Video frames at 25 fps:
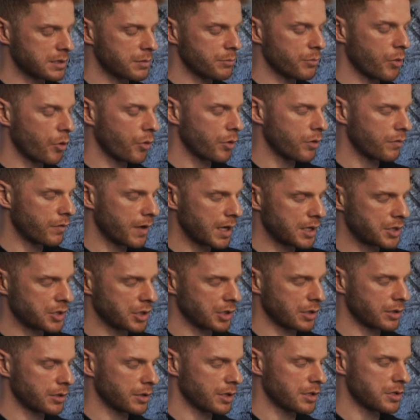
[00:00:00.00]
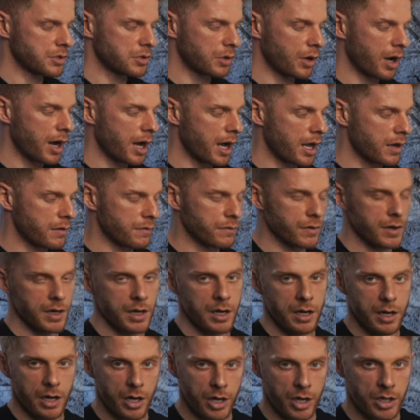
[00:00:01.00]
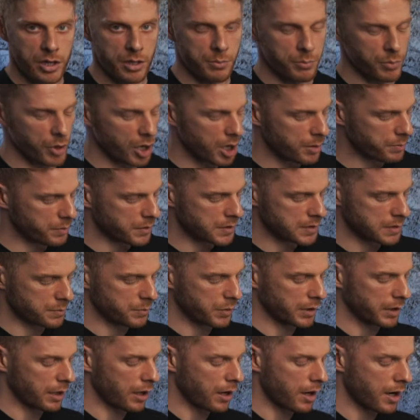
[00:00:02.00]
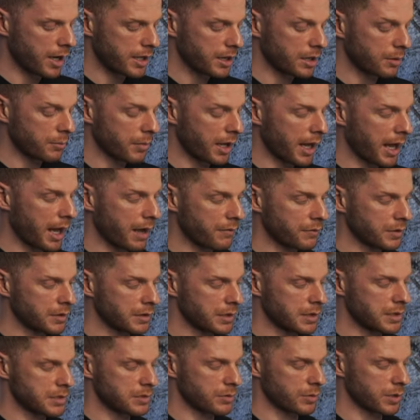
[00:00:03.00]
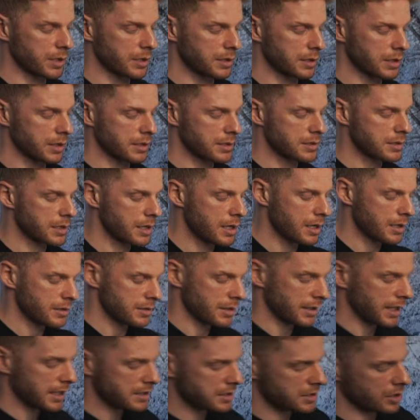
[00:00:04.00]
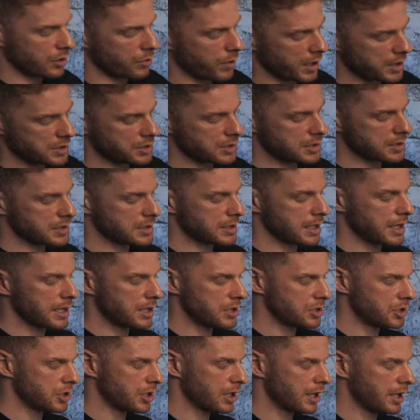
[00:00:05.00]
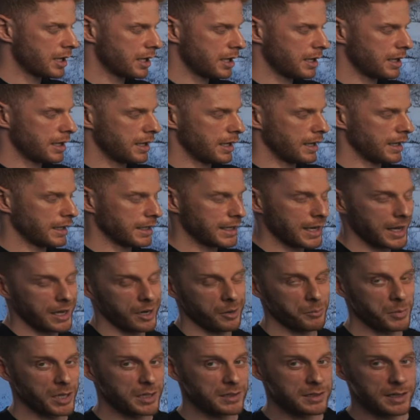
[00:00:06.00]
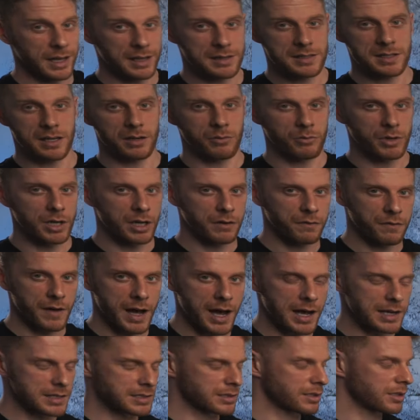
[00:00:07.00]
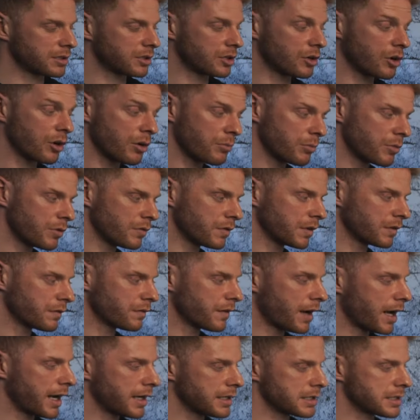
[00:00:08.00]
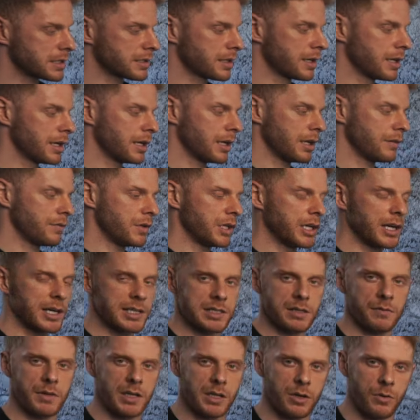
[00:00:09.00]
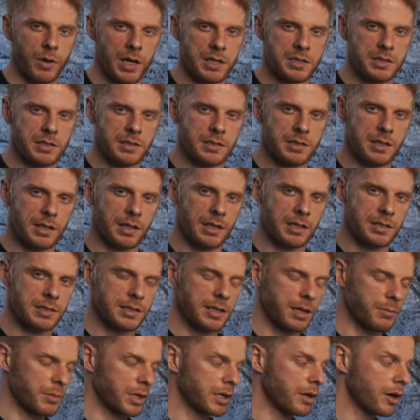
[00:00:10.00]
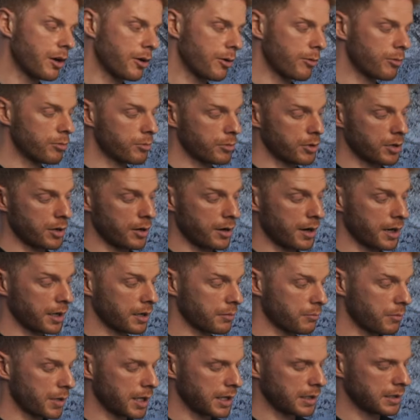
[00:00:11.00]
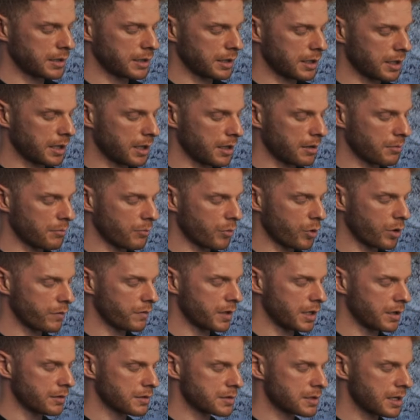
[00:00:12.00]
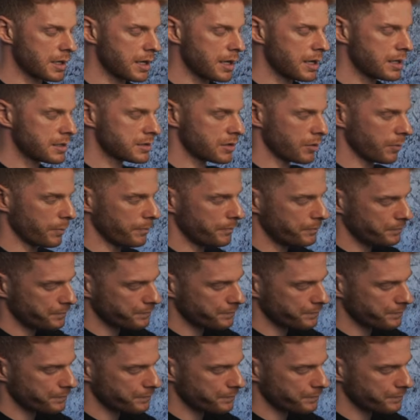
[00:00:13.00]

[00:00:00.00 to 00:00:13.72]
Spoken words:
the motivation or the drive or the purpose behind them having these sort of things. So that's the question stage. Again, I'm condensing it really fast. I know I'm moving fast. If you guys have any questions on this, let me know, or I can make more videos. So